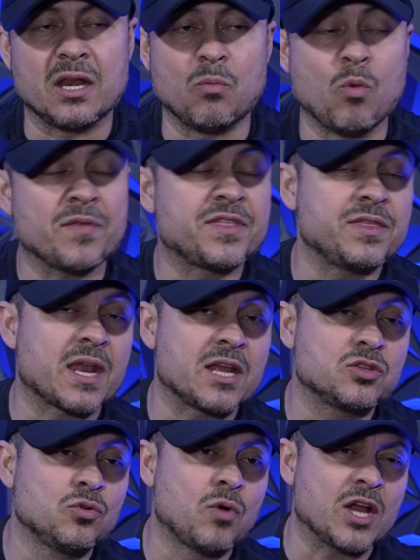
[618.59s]
And one thing that I
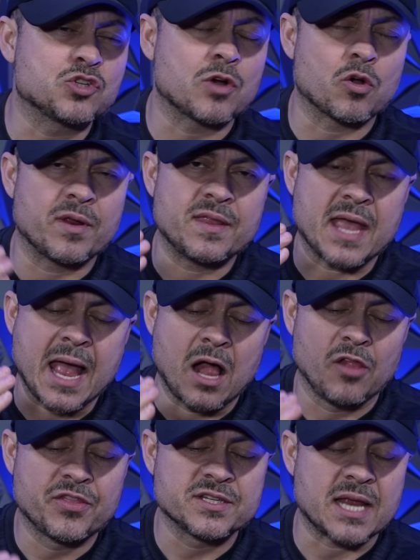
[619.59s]
do, I try to eat the
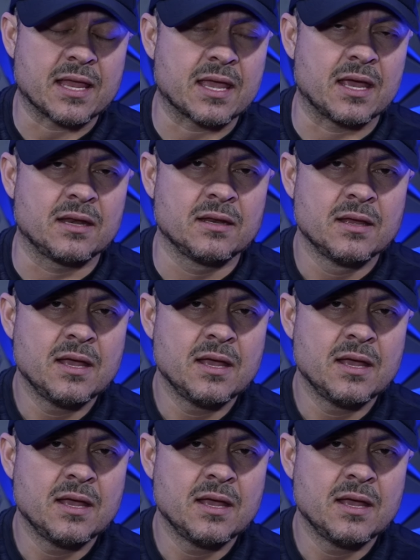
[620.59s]
healthiest I can,